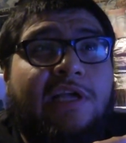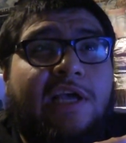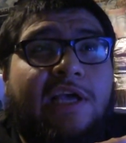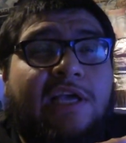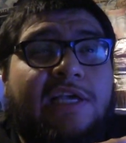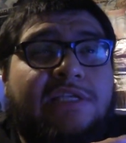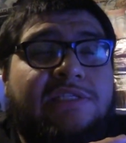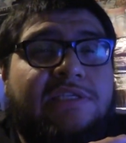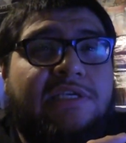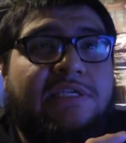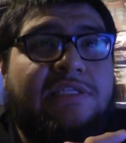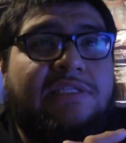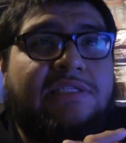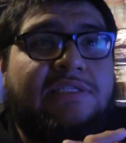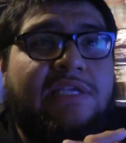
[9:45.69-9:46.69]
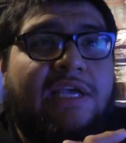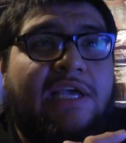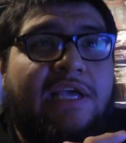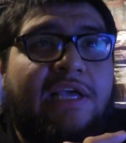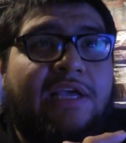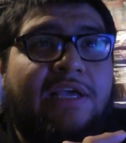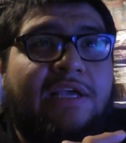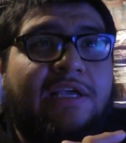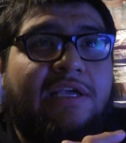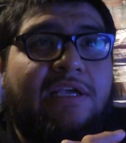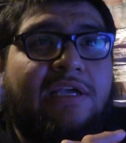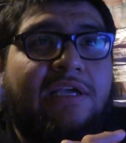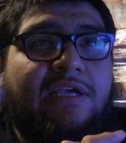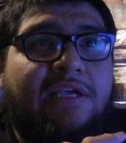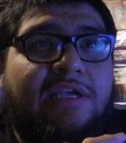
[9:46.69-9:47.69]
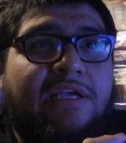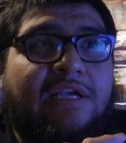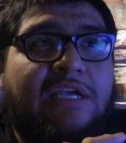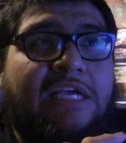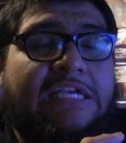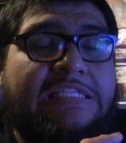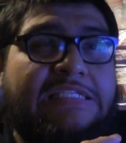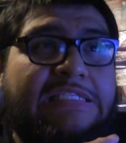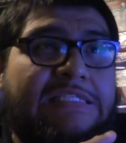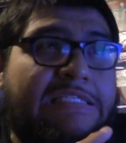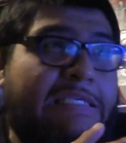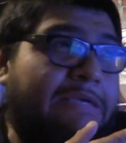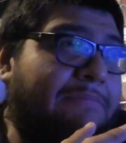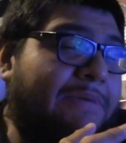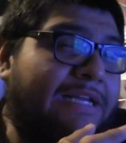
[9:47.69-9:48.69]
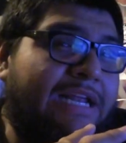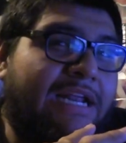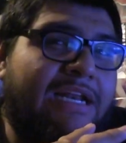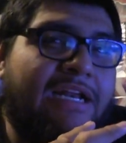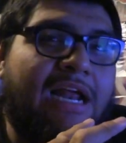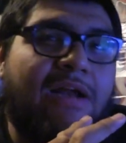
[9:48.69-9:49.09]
I guess you could say, intimidated.